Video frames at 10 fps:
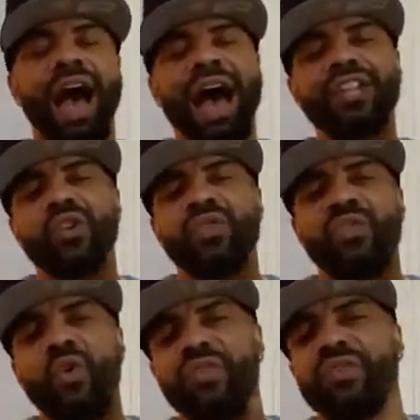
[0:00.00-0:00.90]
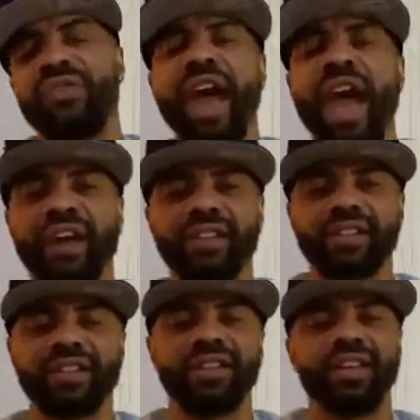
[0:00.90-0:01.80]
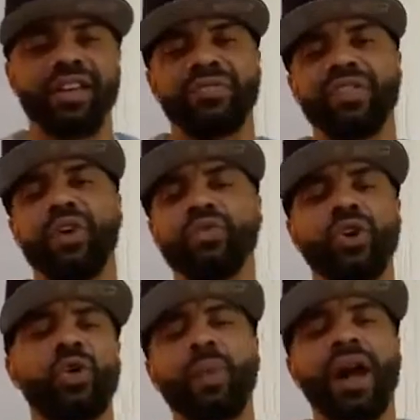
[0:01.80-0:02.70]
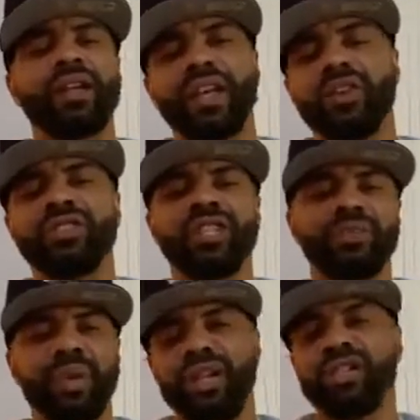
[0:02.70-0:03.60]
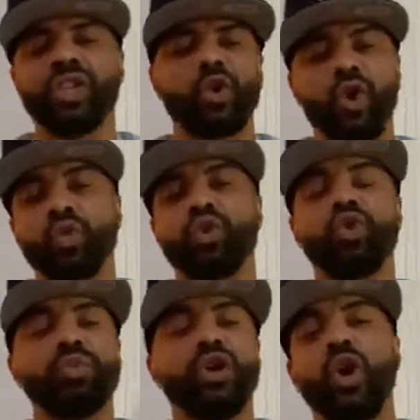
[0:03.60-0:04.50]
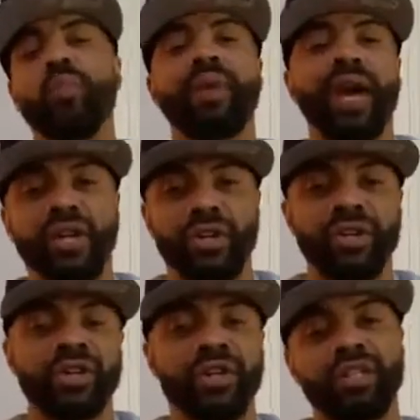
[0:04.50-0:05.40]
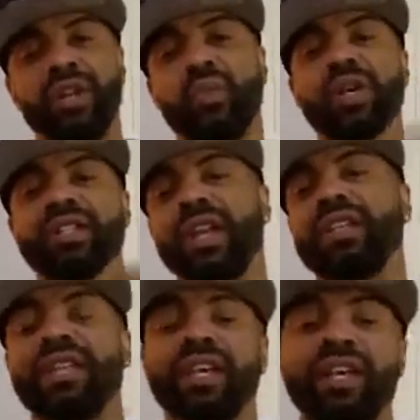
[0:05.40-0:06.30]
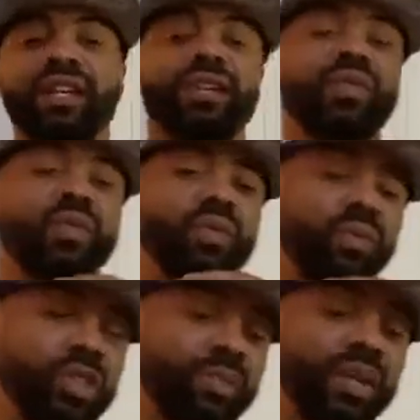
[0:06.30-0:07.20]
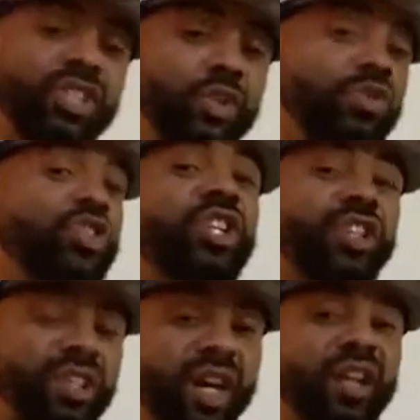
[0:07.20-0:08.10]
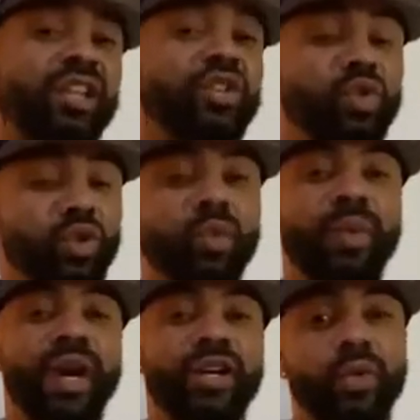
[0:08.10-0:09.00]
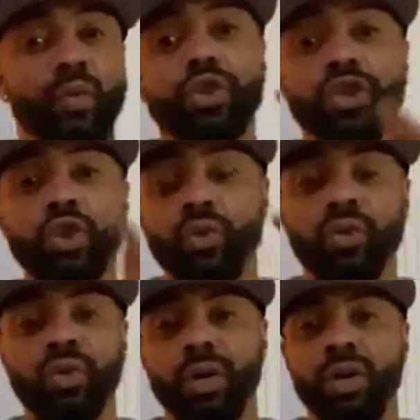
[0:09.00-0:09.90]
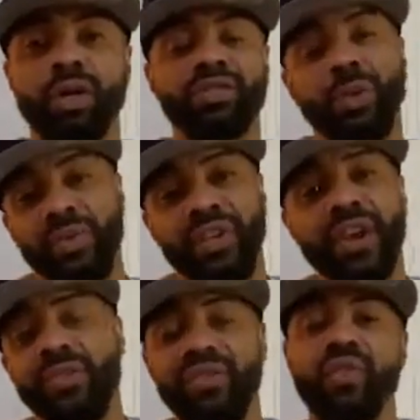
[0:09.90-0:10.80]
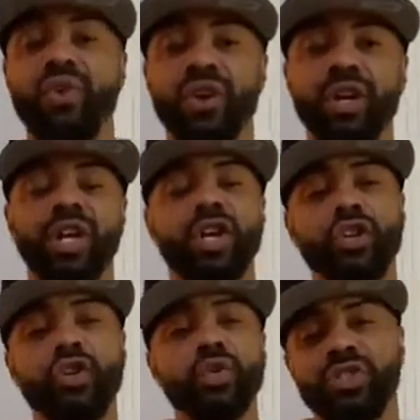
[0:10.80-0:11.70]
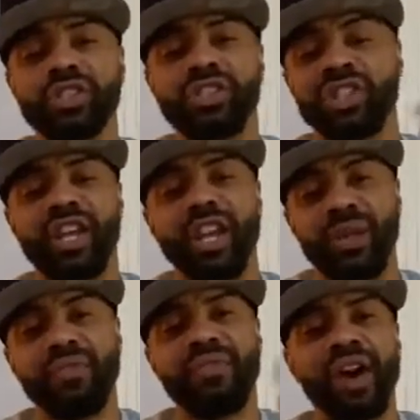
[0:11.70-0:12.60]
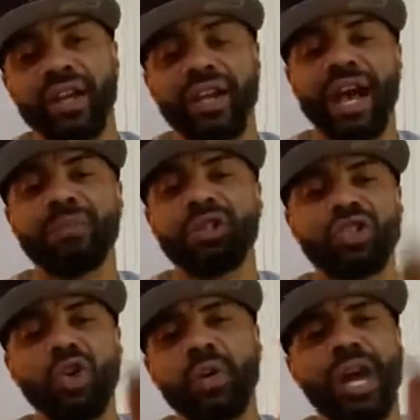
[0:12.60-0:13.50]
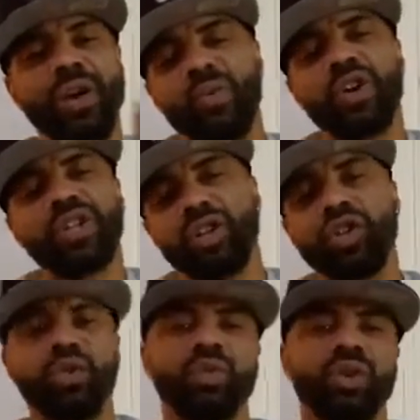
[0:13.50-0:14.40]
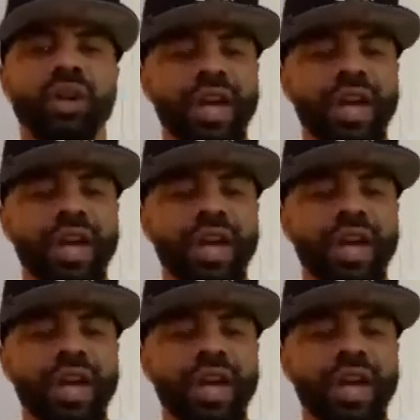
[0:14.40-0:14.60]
I know for a fact, if don't nobody else that's been in this courtroom know better than what they did, which means you shouldn't have done it, you knew better, was you. So therefore, you just said, fuck it, I'm going to do what I want to do.